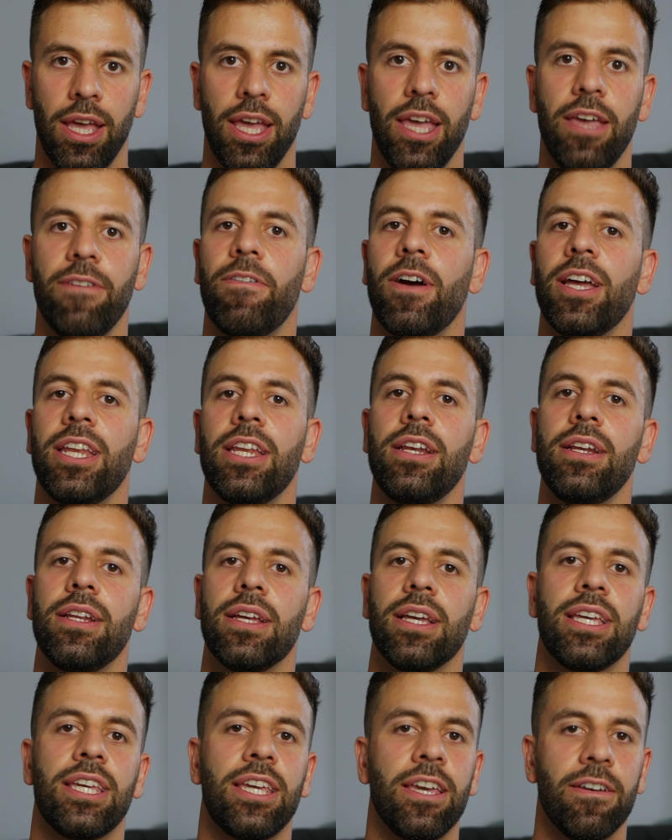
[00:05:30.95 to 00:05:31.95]
If I
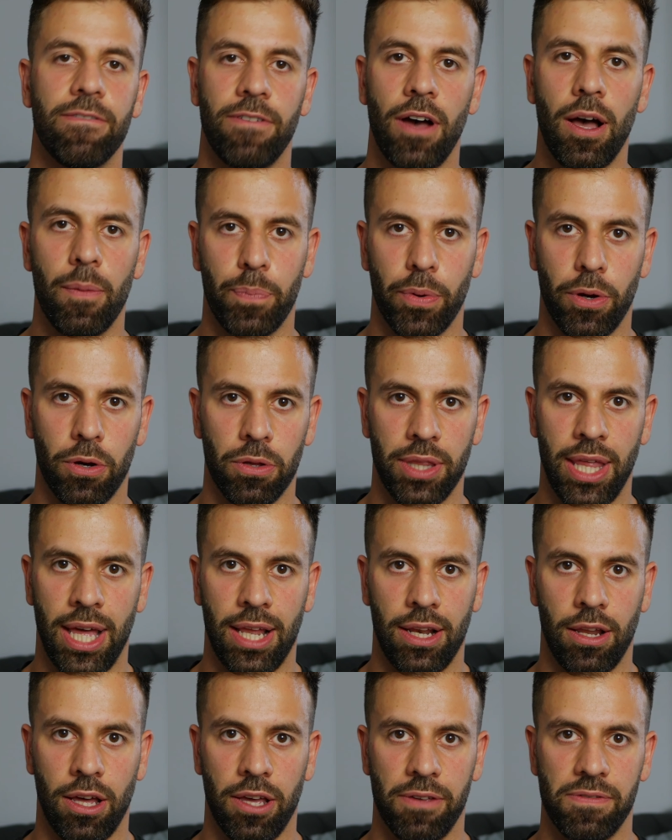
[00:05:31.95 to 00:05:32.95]
didn't give up on
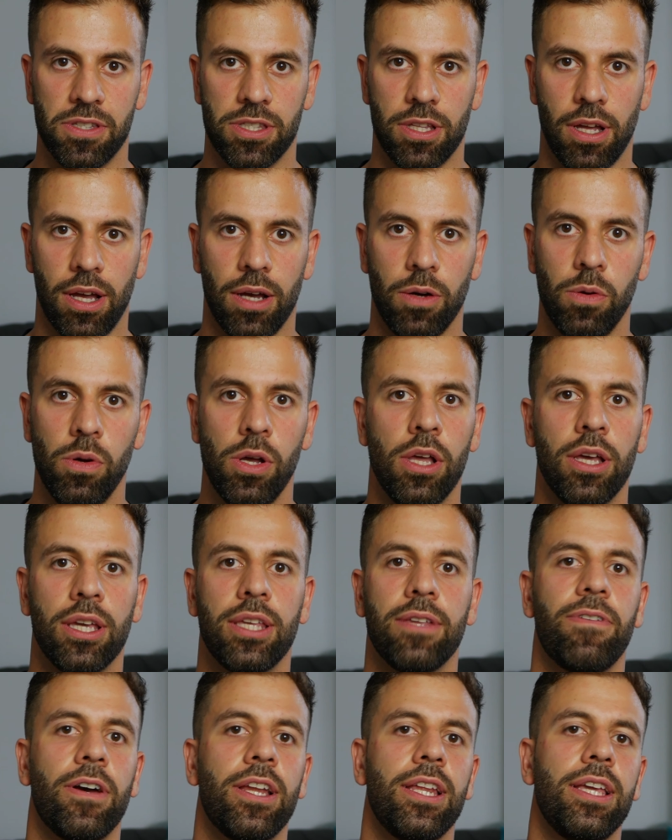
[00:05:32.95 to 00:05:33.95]
that lifestyle,
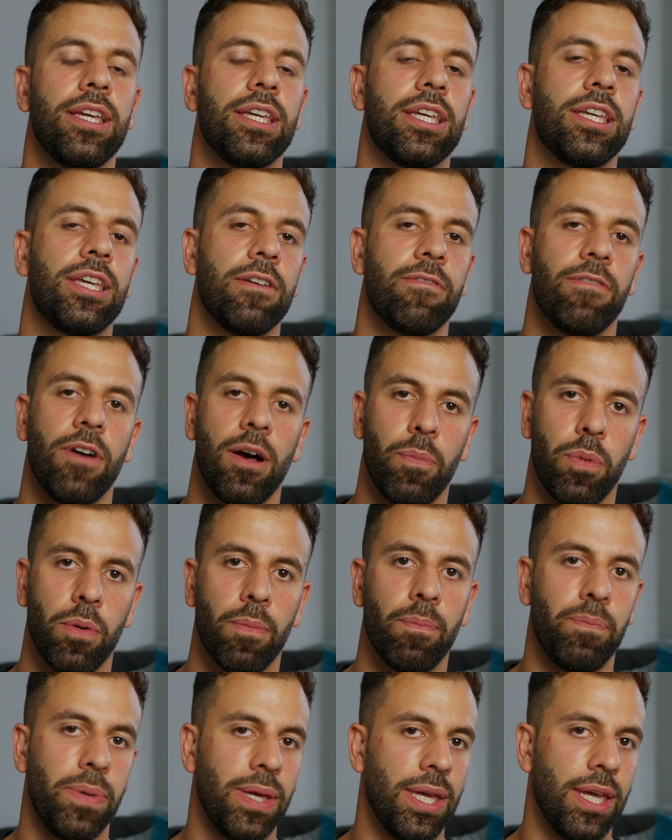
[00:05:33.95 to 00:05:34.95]
if I didn't give up
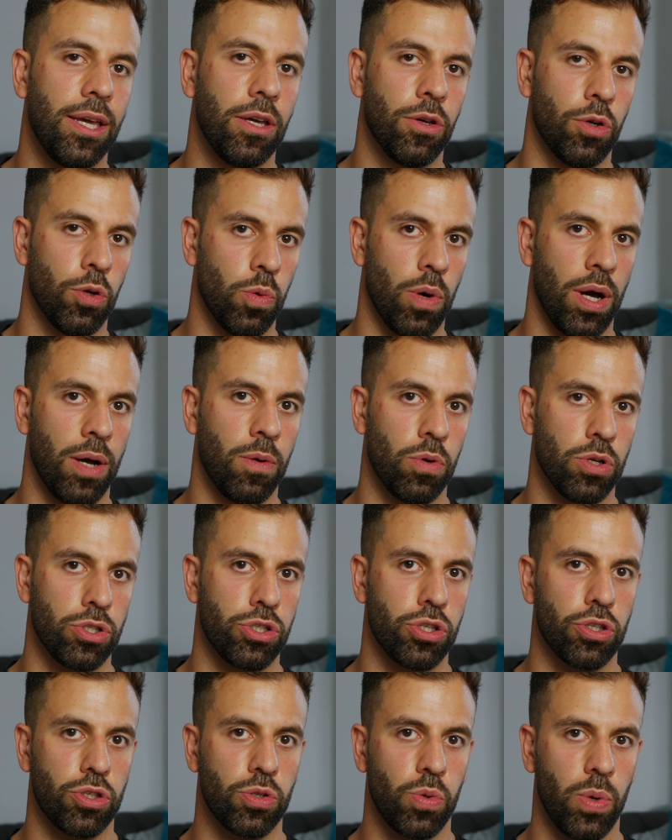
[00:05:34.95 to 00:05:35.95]
on being who I was
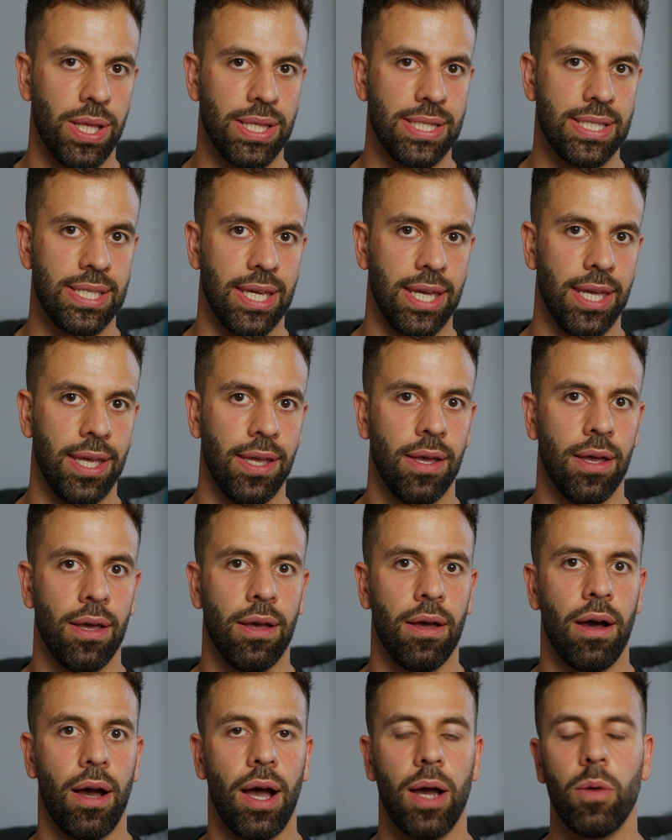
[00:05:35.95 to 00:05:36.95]
at twenty,
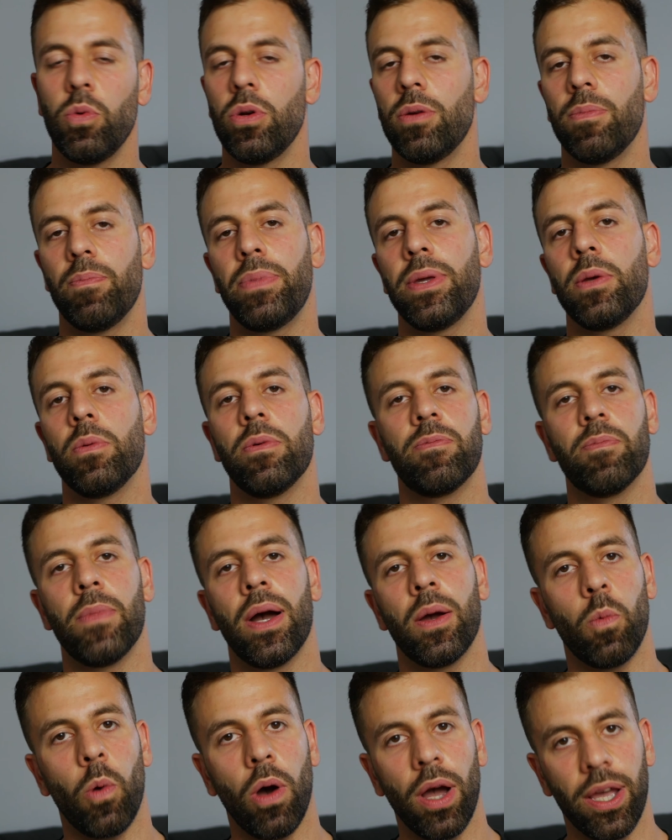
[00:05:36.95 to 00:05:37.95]
I wouldn't be with my
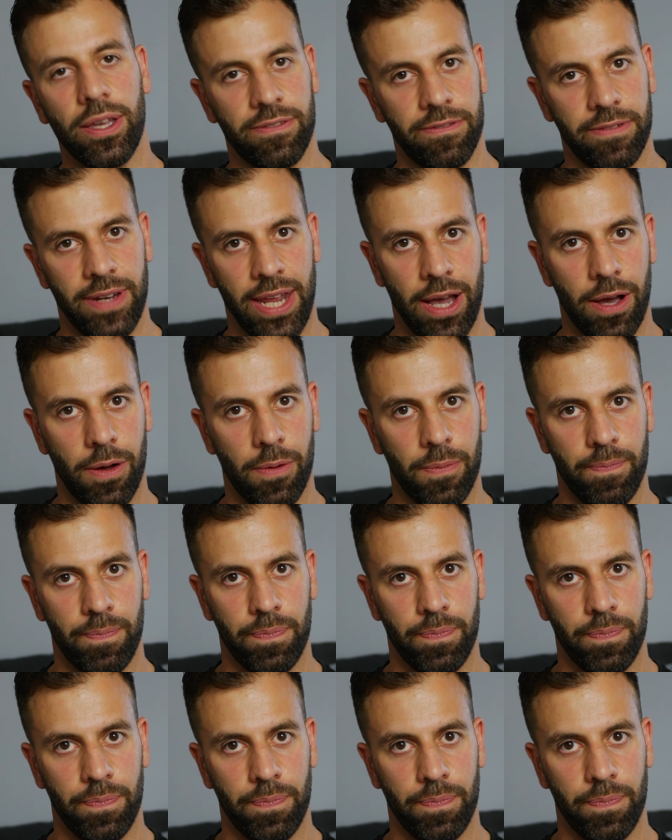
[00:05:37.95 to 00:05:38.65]
wife now.